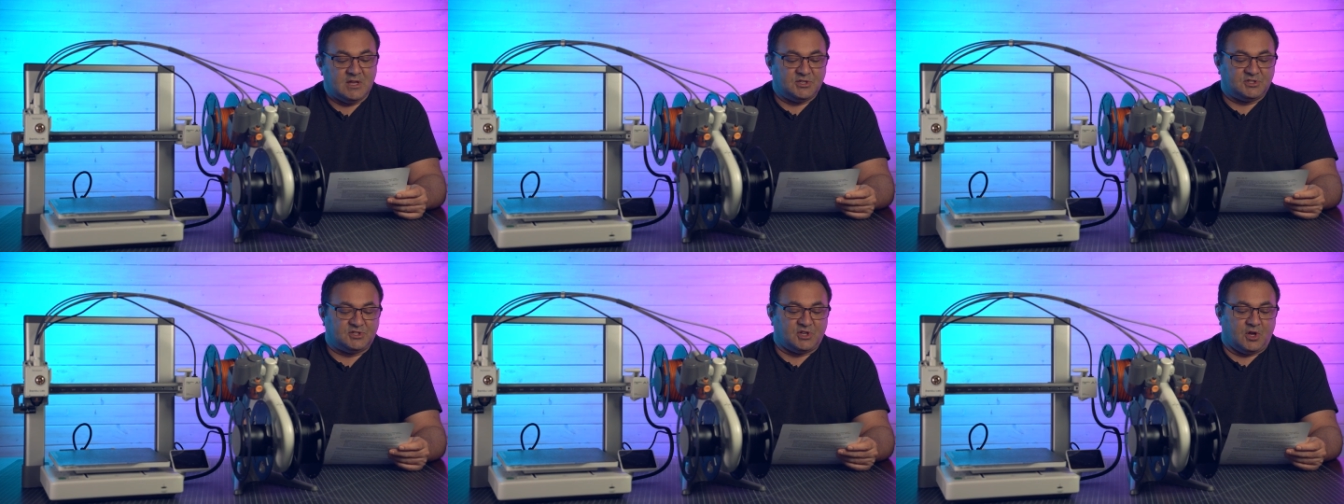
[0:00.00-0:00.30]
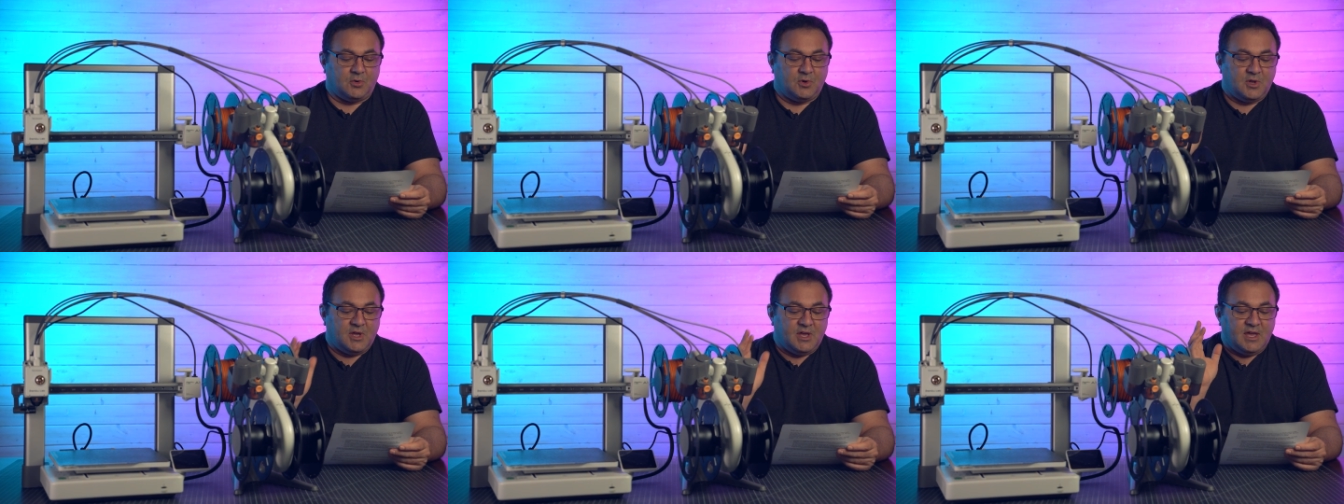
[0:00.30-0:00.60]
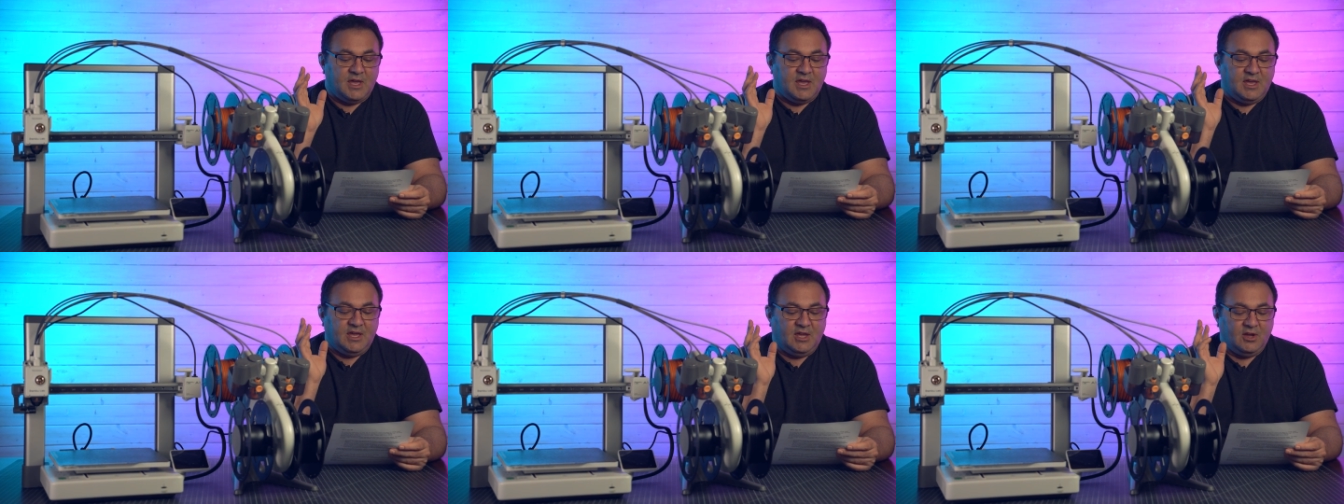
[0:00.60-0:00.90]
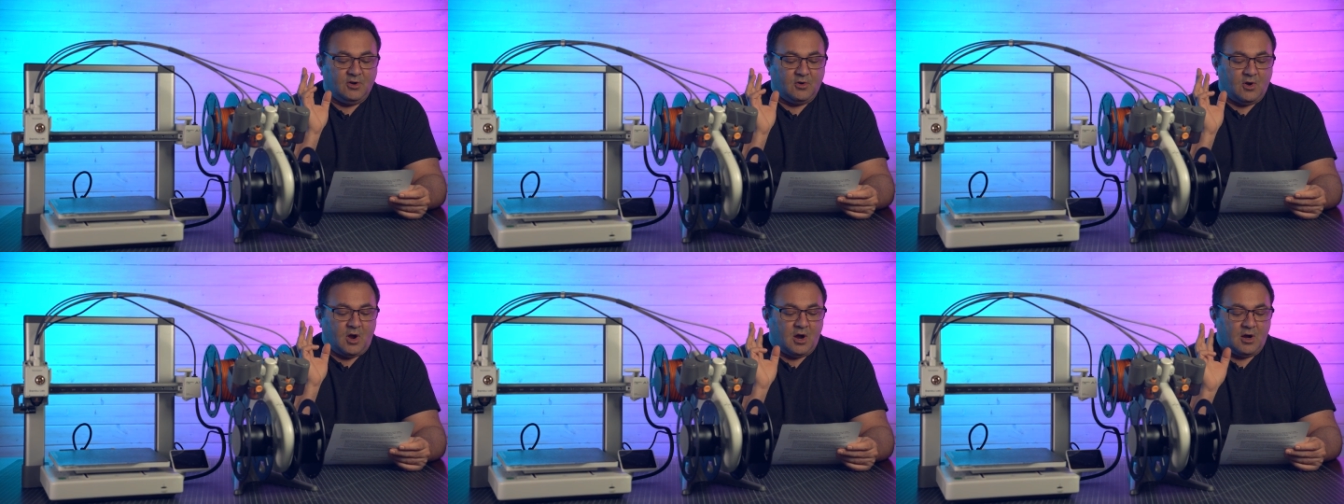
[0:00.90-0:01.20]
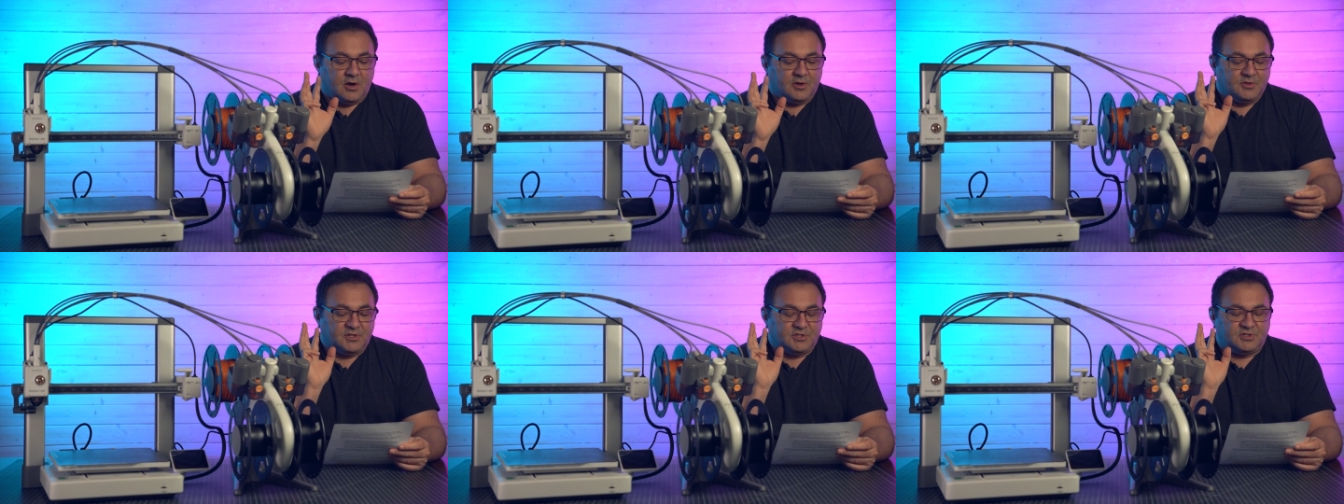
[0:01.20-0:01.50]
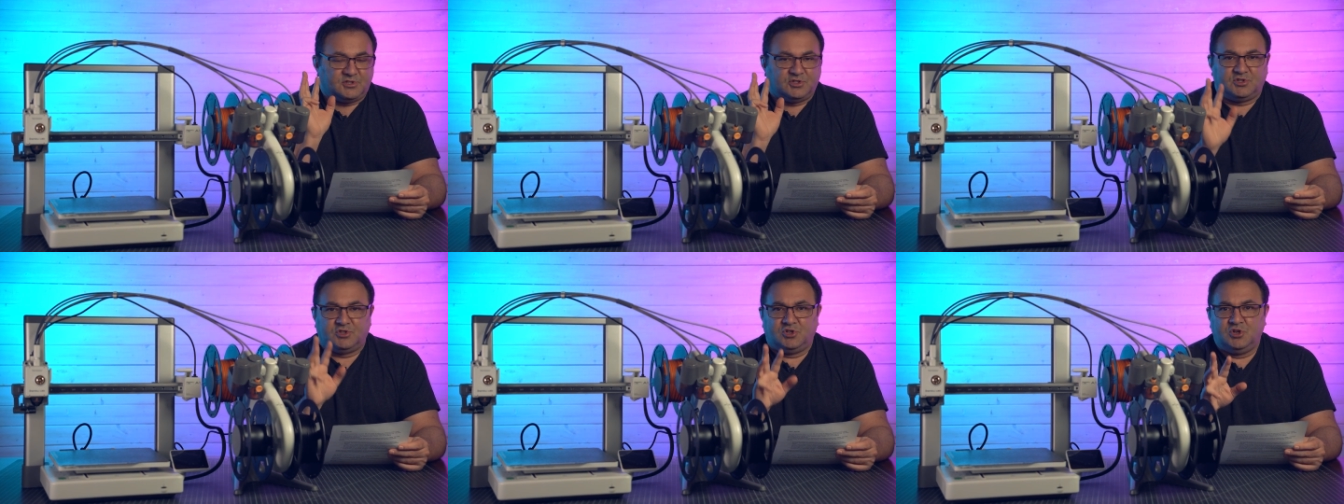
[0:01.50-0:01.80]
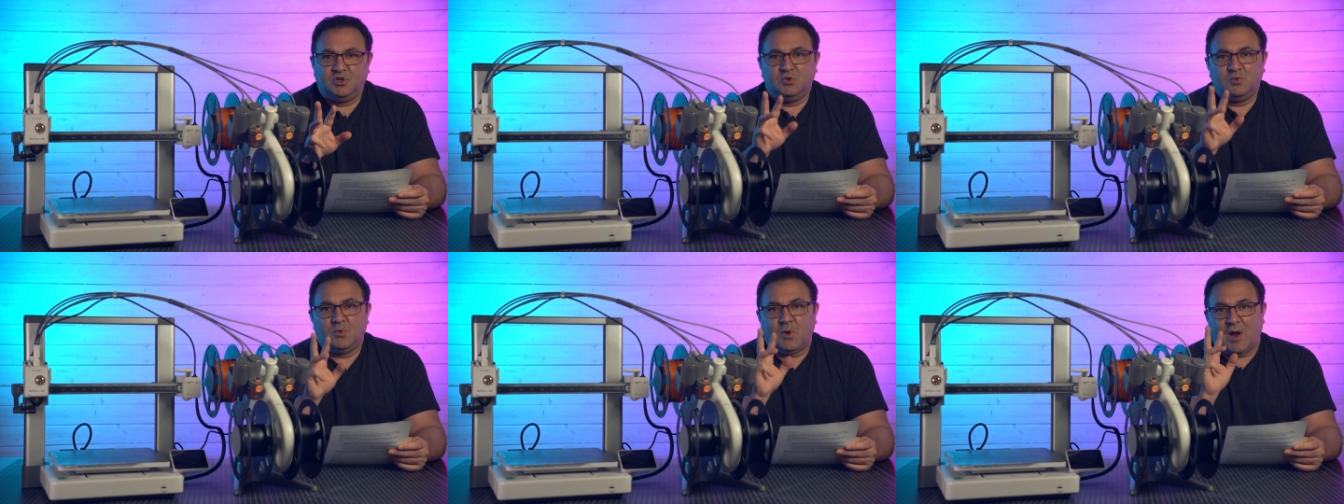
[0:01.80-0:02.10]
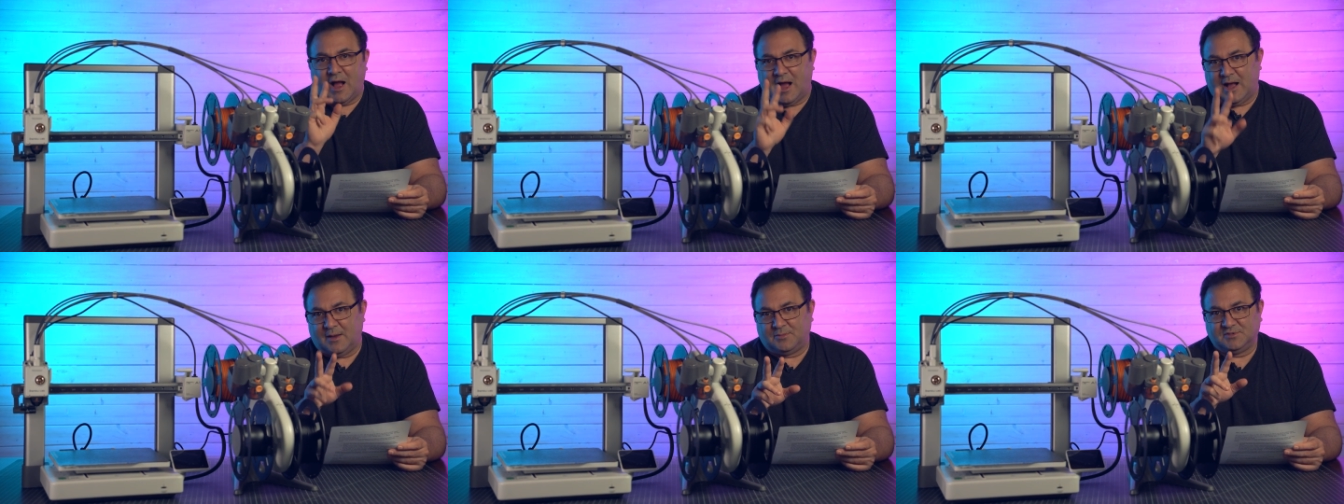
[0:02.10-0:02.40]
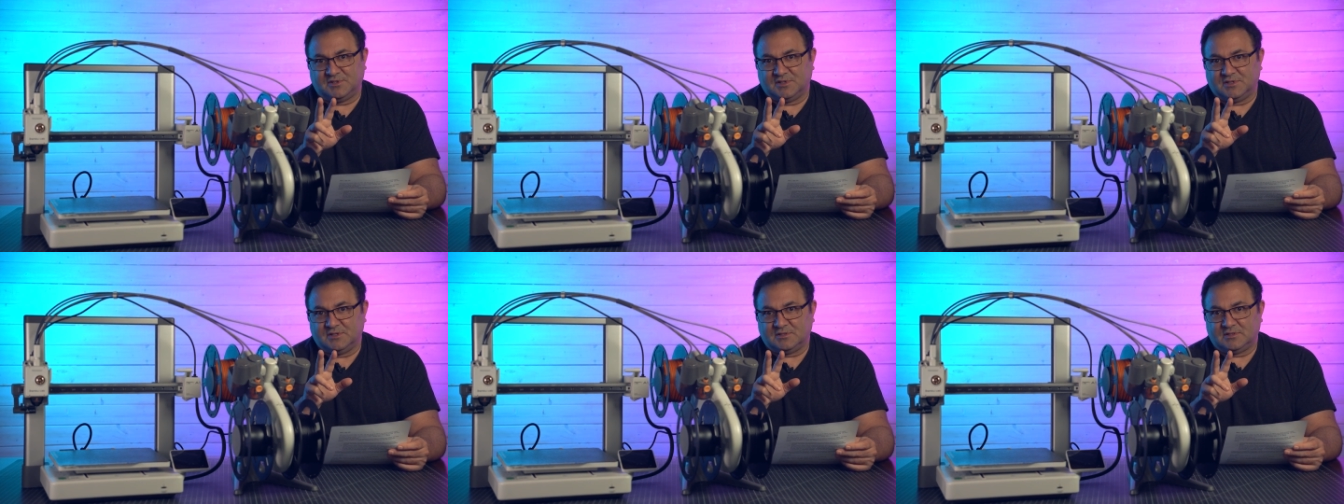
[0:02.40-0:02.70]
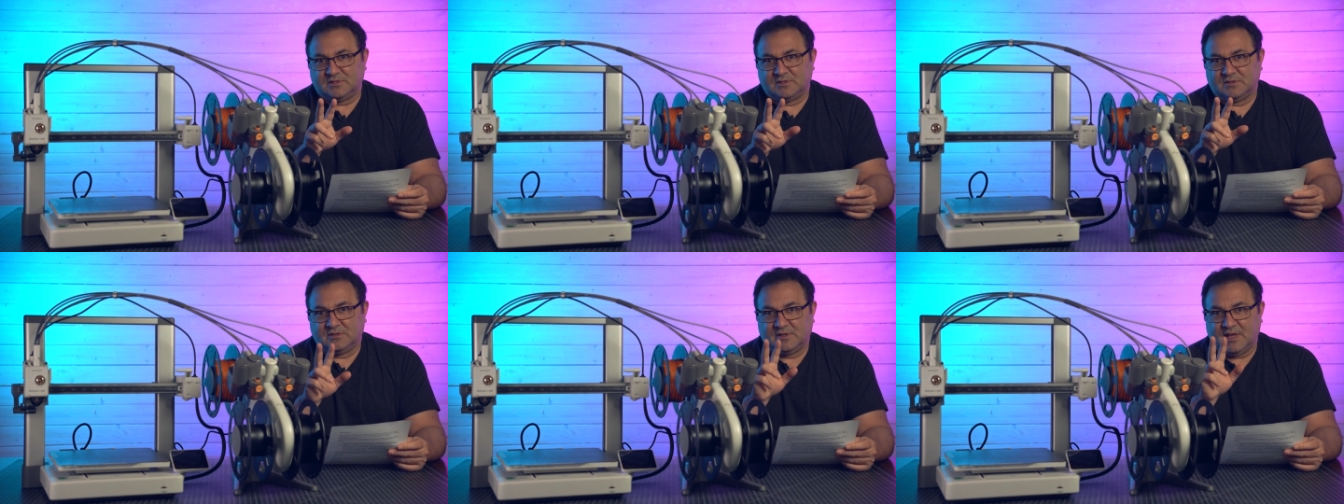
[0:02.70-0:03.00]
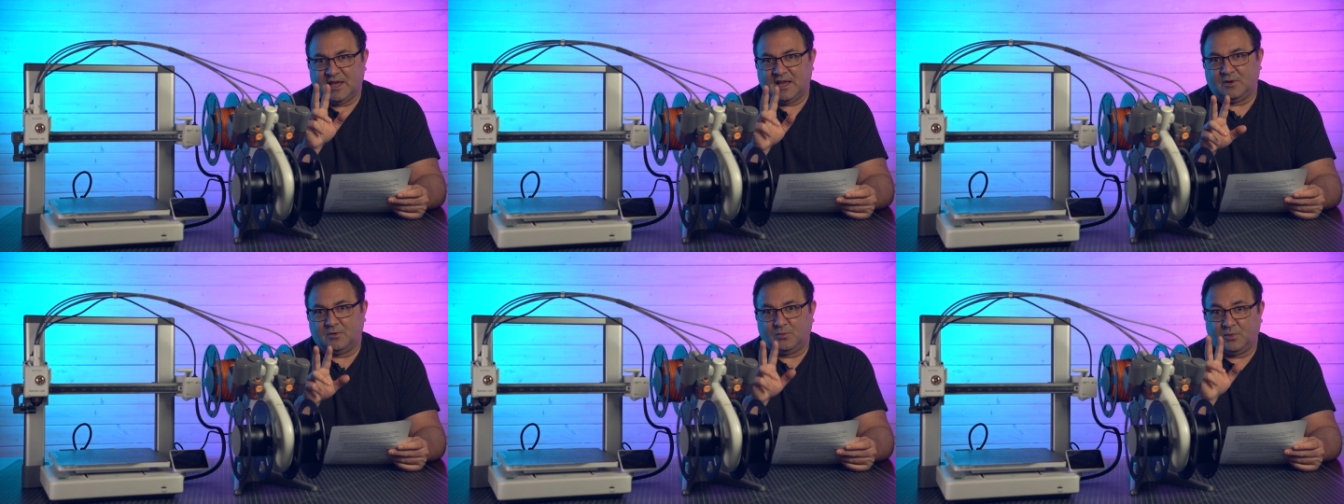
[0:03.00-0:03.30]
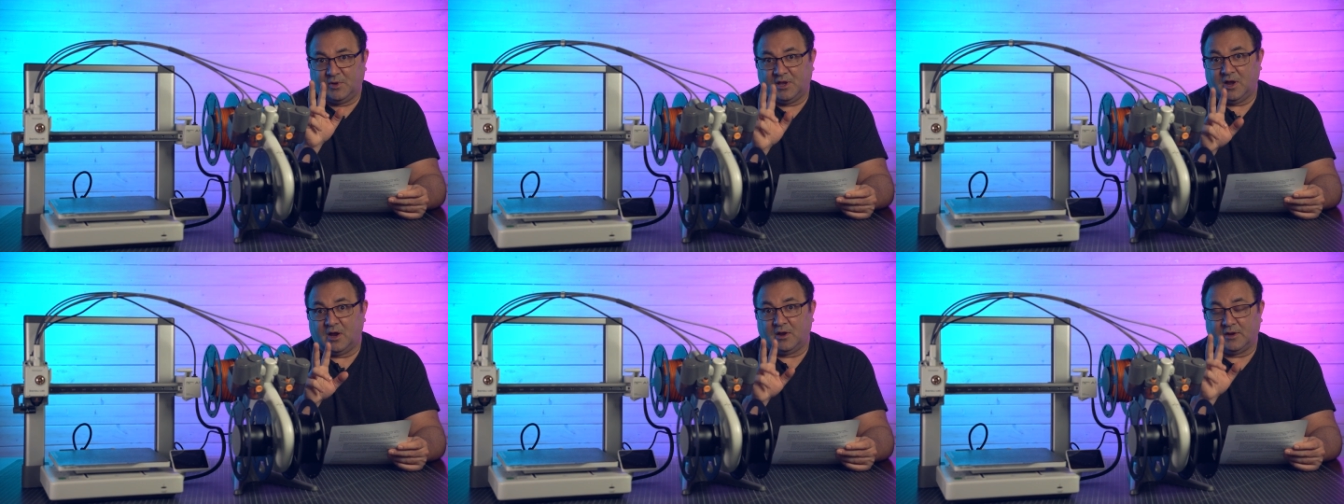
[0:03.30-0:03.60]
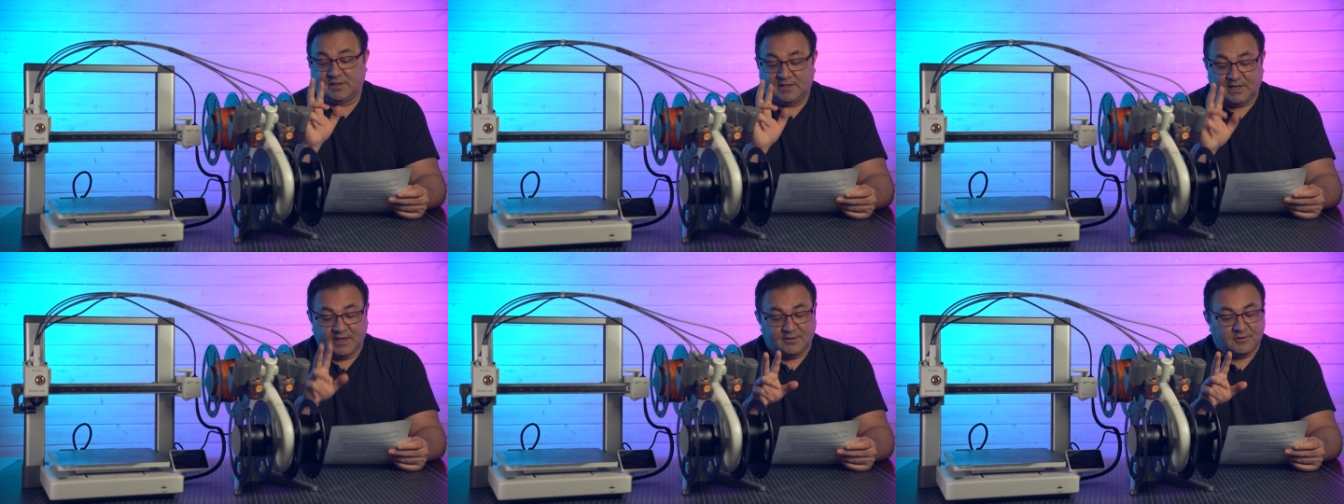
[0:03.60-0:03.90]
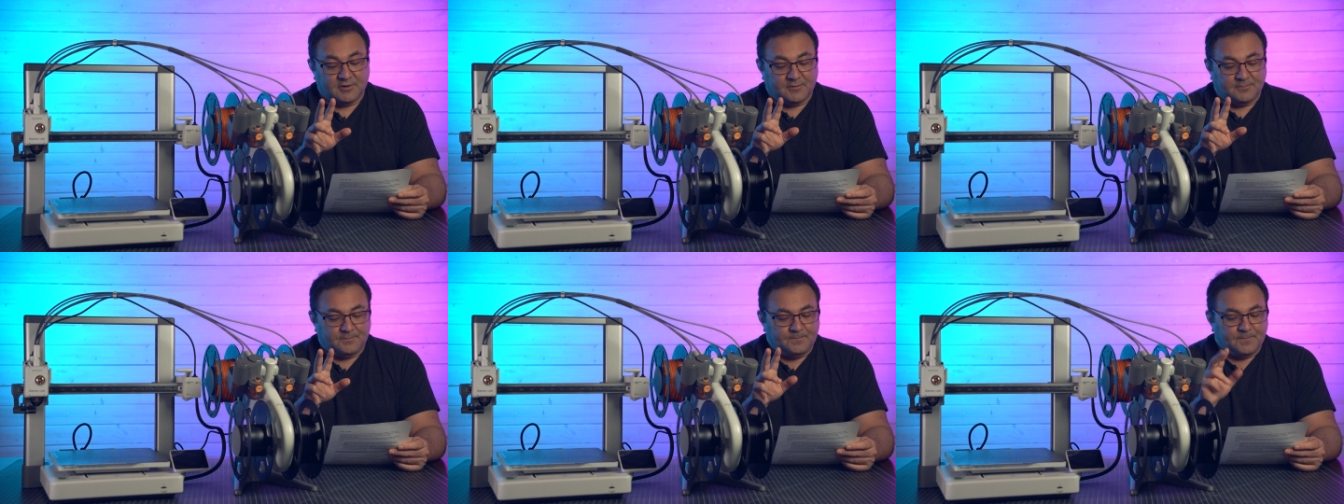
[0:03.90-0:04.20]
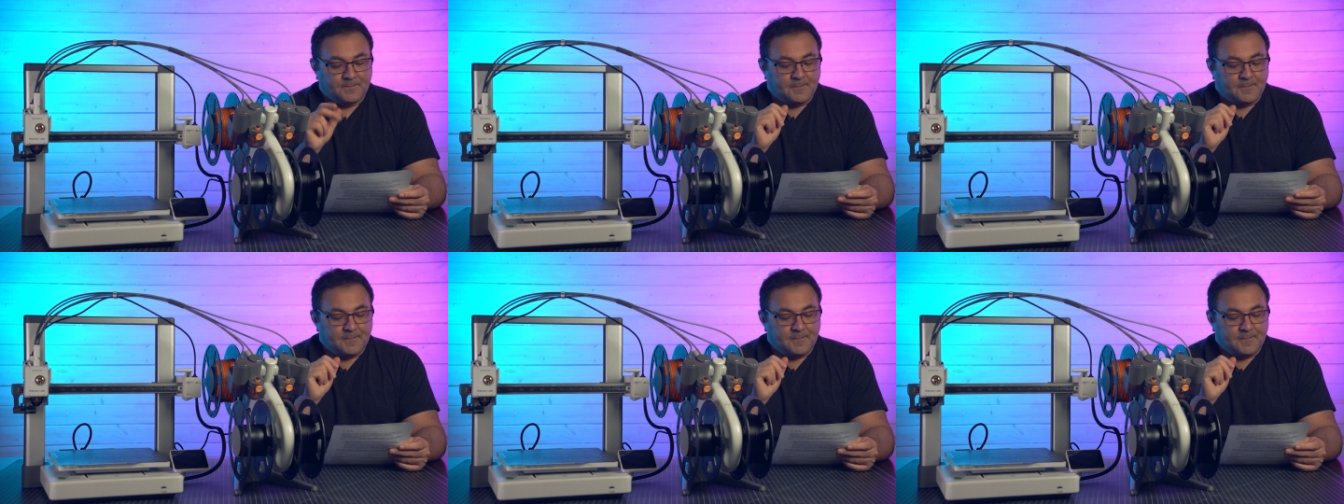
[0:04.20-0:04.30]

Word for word: So here are the two options that we are given.